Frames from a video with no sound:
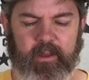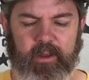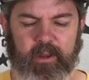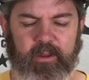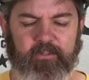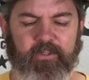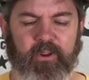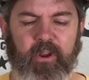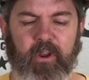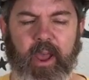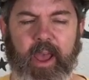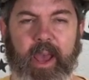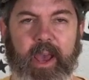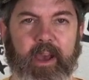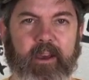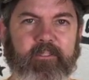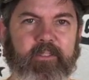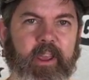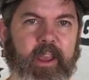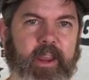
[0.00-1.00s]
If you
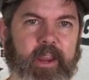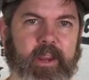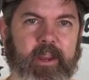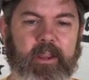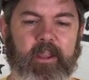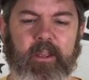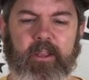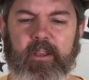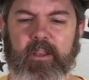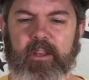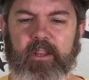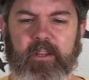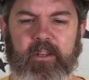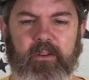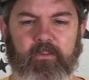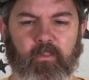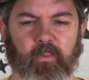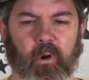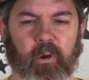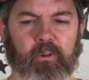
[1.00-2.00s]
have a
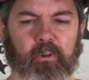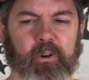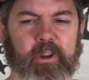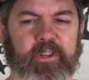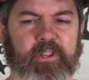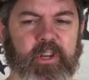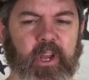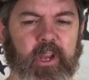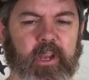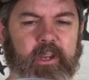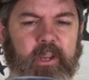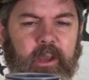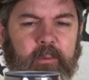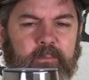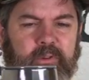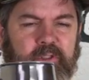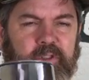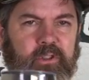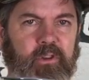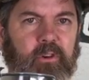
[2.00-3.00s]
rotary chuck,
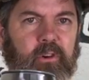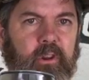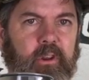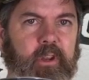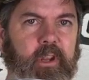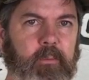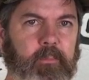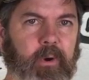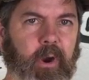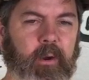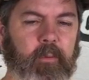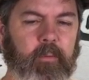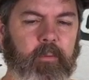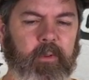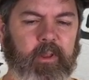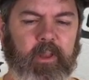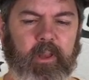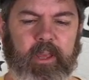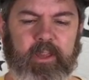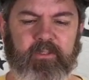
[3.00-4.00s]
I'm sure you could
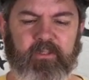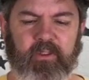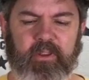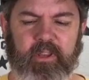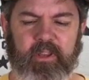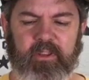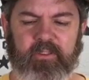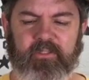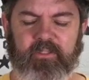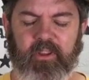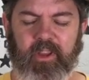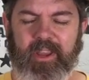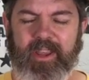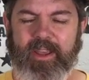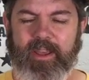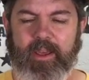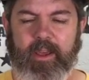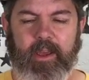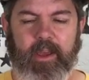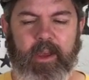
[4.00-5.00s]
probably laser this.
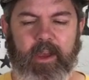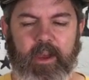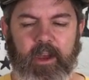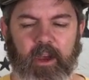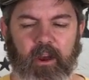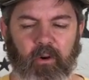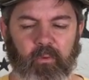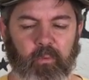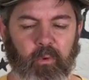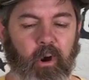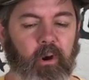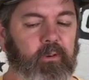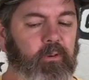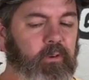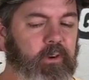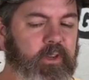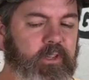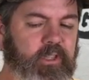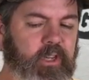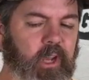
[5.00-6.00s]
A
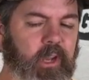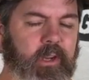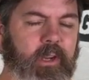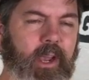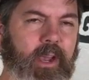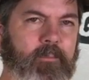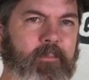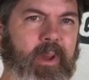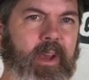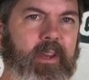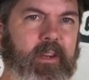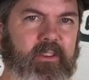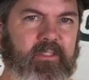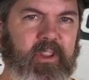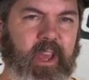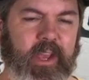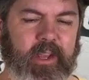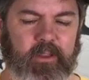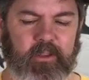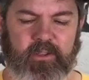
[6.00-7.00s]
rotary chuck, I'm not
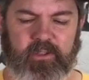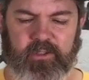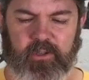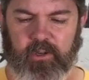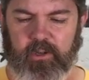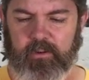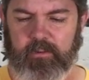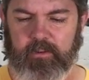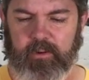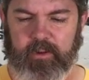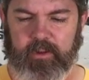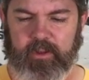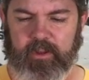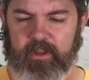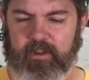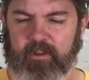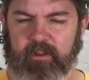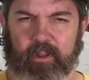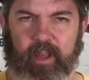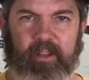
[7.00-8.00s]
exactly sure.
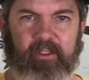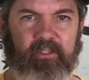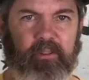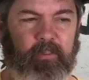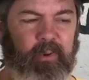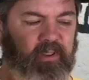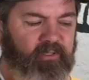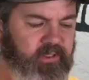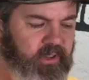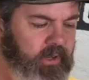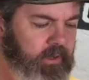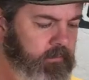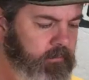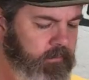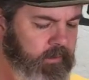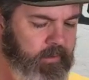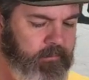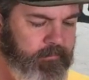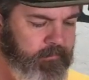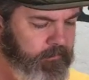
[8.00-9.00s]
That's to be seen.
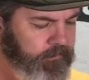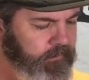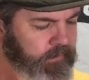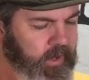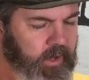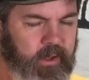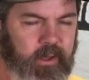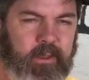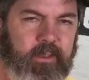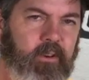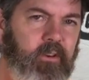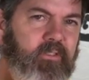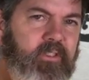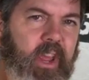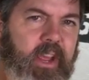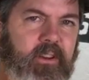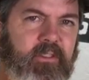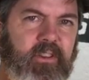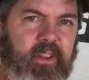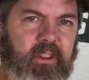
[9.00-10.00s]
There's
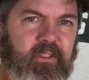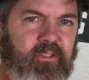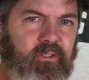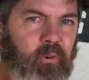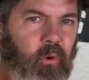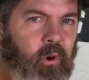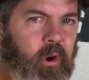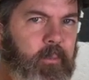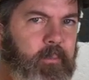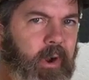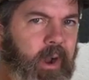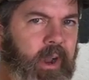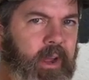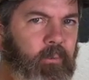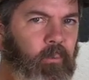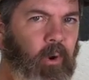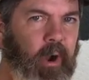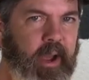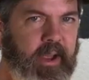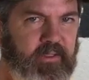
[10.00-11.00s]
actually a story
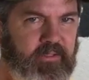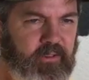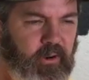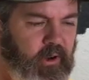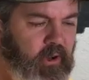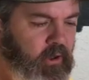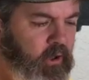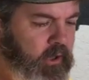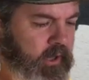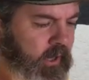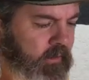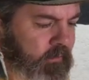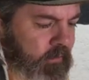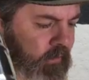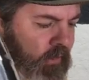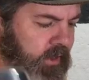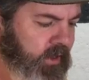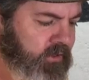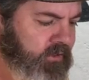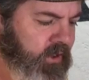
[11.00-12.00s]
behind why I started looking
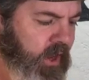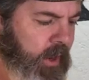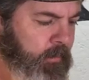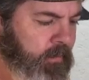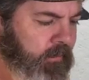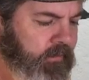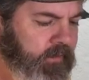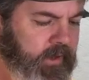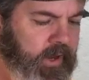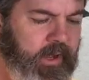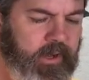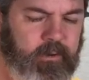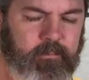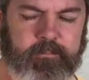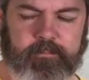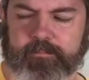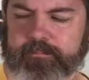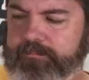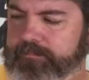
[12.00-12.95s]
for this type of an item.